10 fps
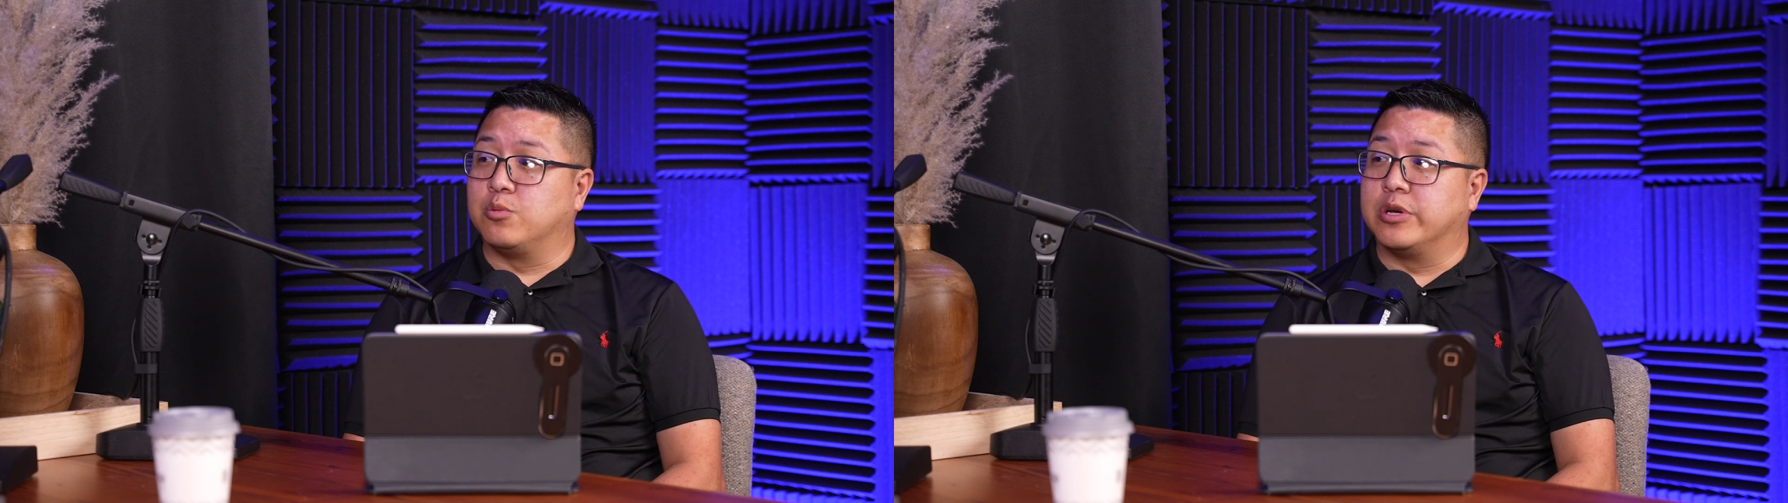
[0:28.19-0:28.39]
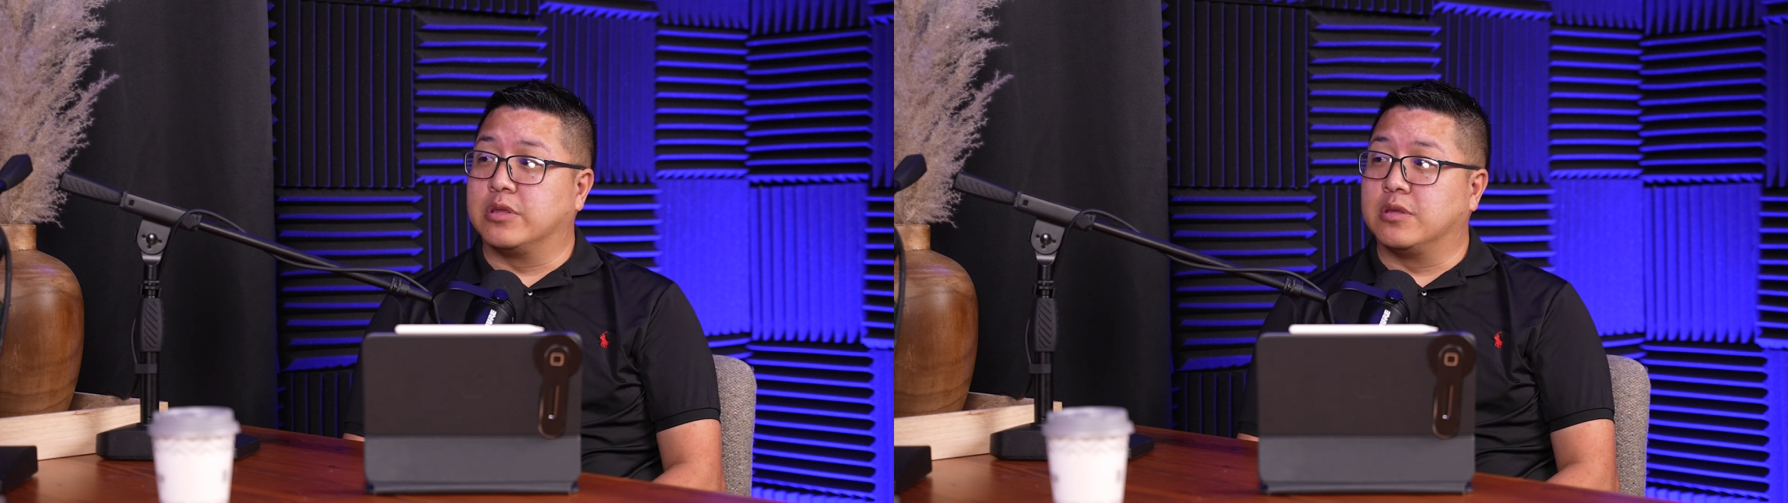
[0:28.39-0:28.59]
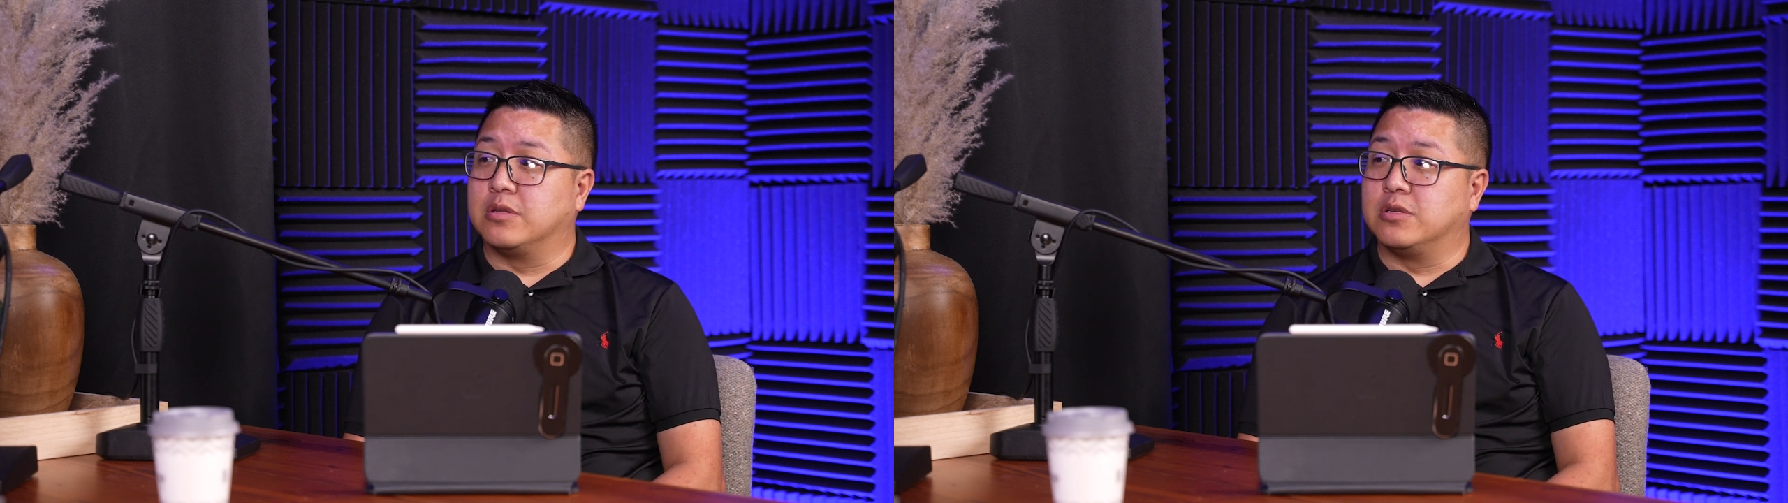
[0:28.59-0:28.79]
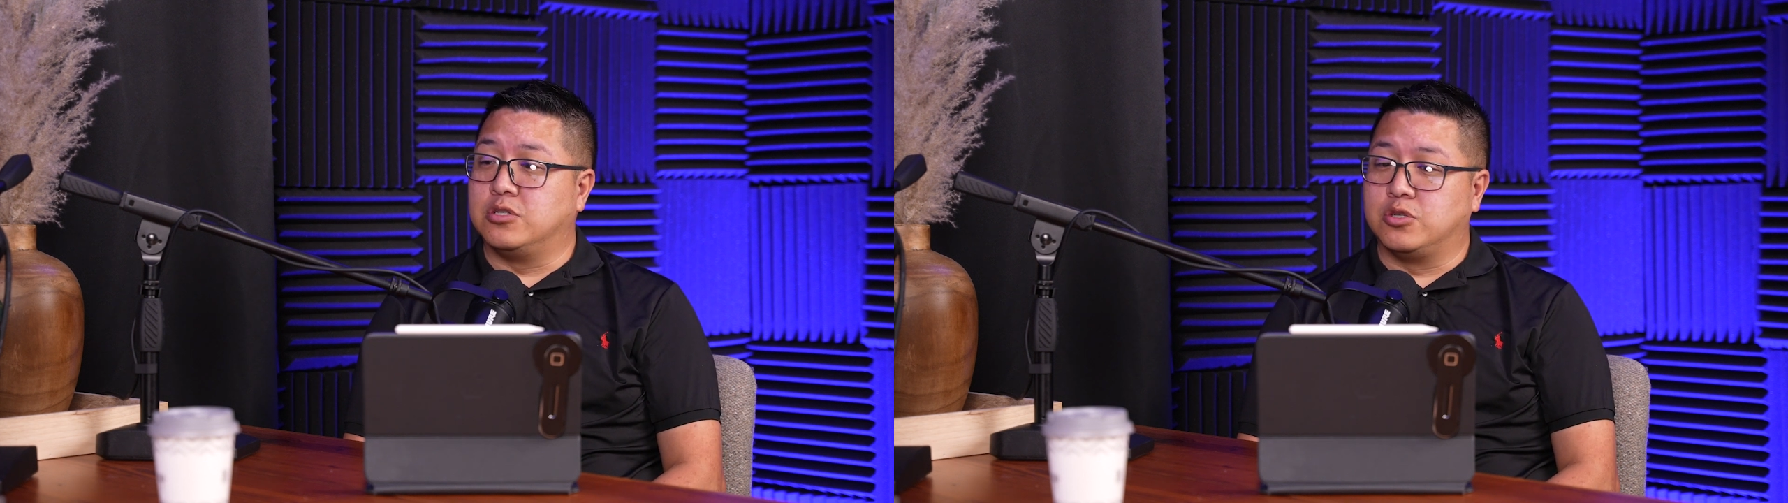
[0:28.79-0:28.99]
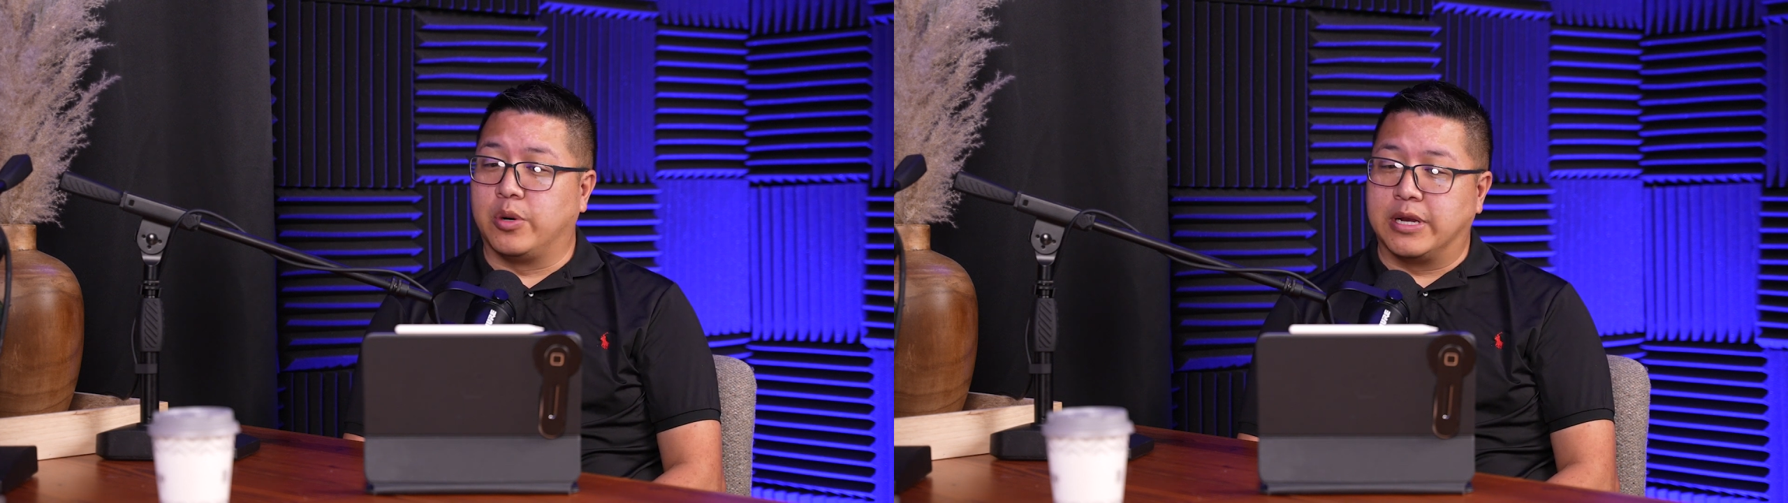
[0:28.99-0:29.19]
with
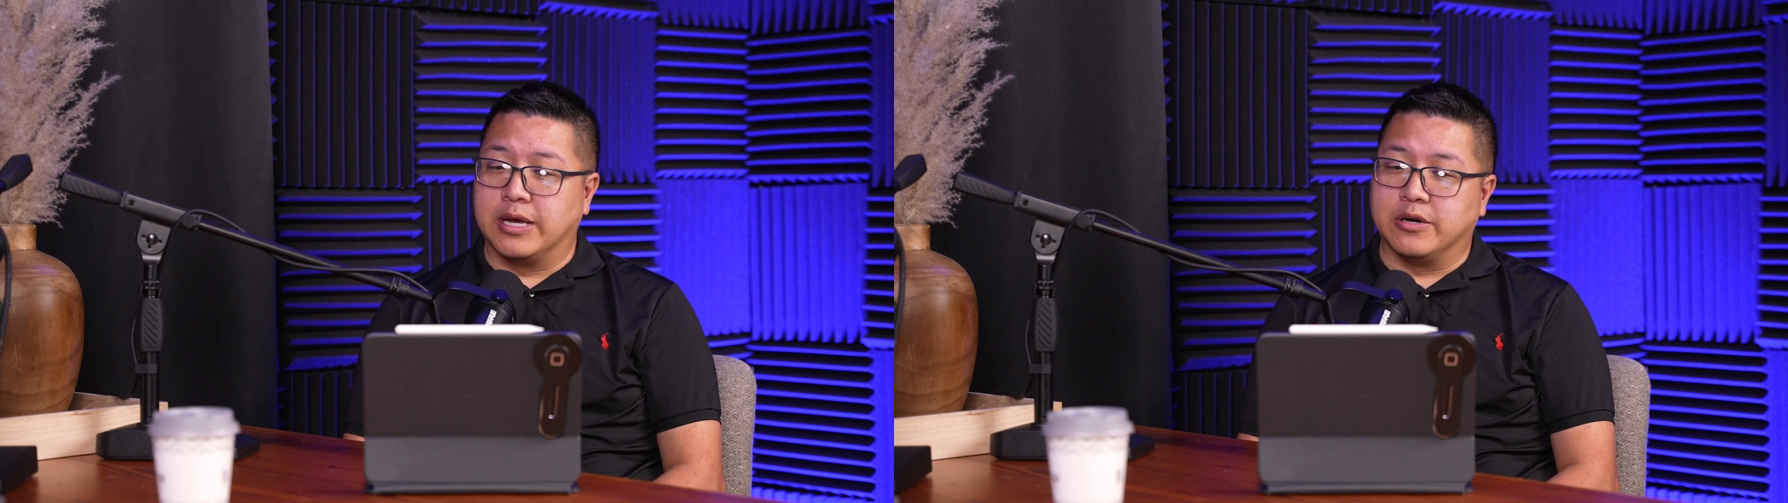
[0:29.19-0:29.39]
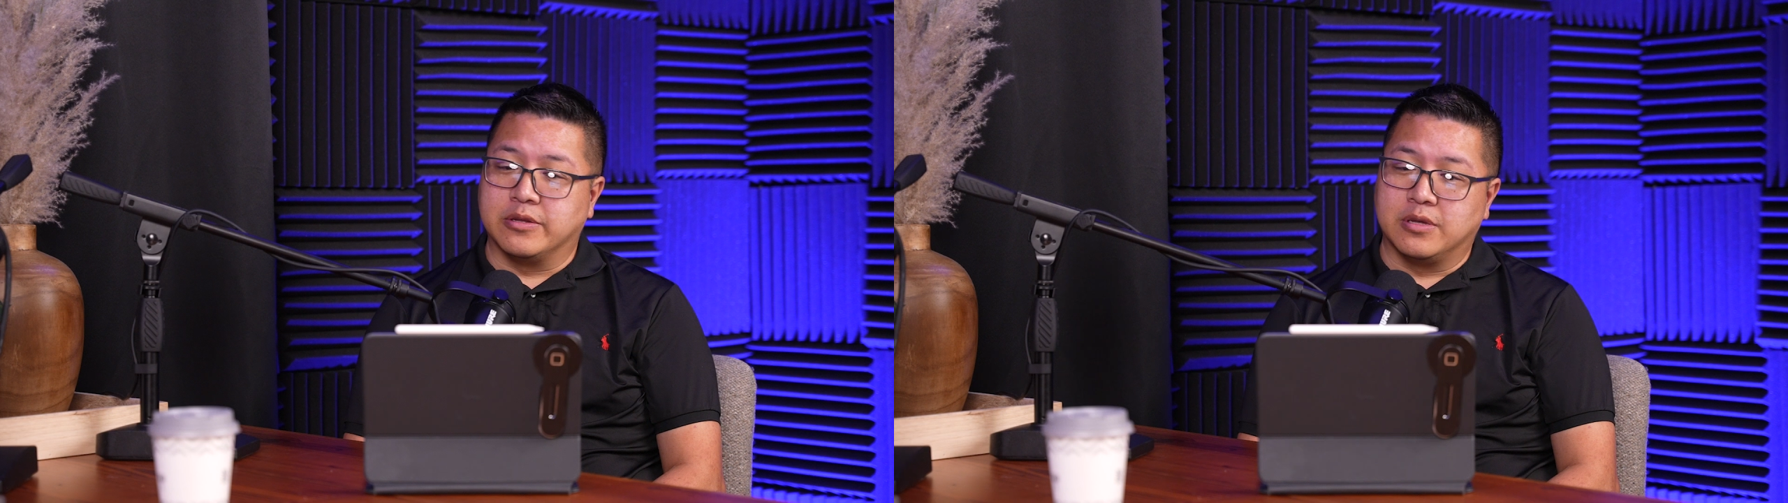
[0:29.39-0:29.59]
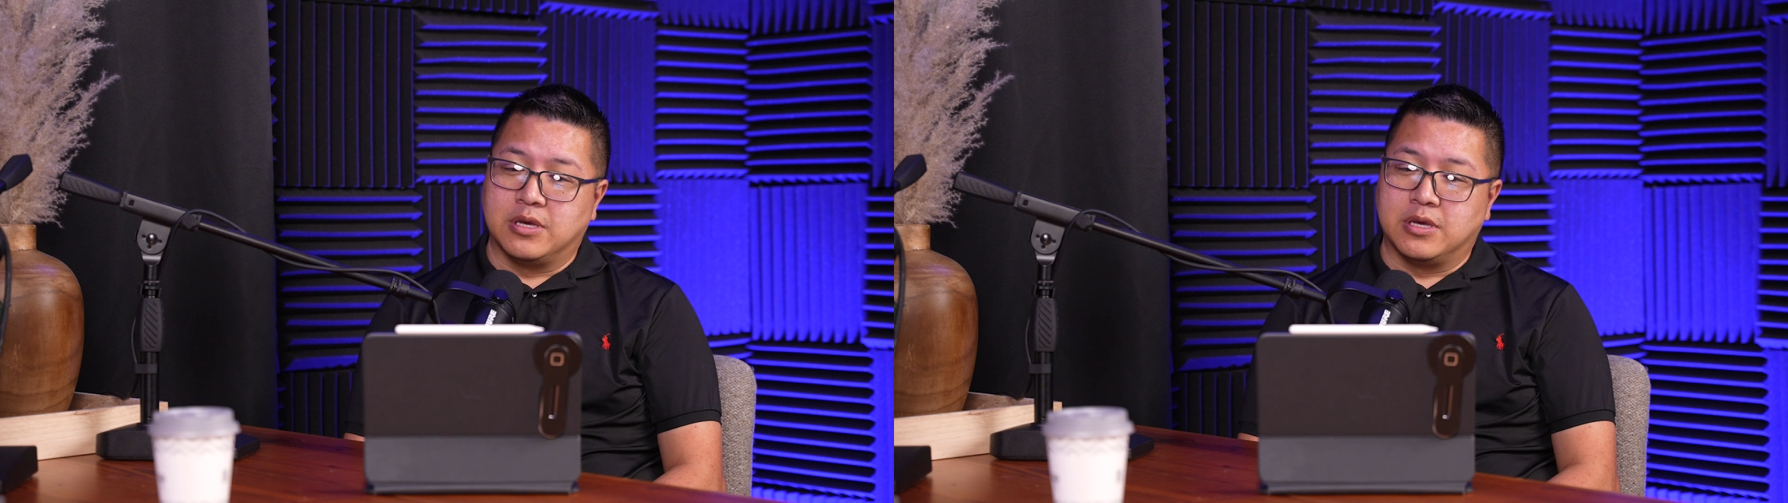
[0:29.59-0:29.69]
joint health.